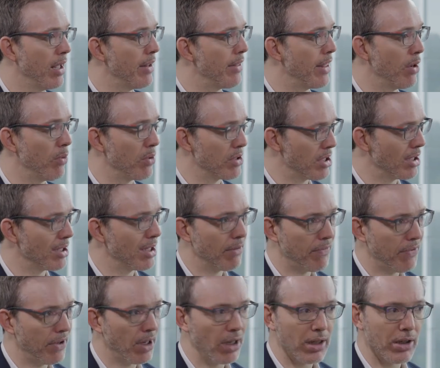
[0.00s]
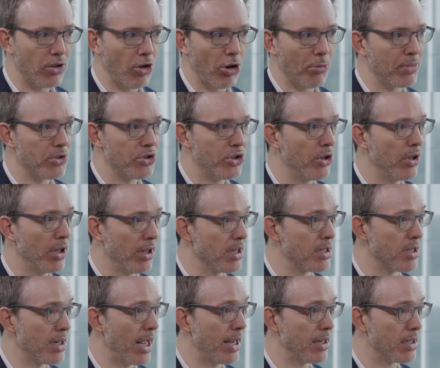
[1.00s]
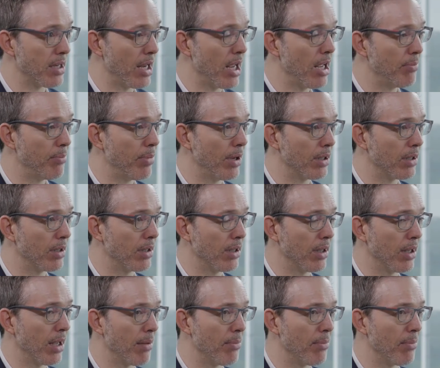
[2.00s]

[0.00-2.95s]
there were significant opportunities in SA, but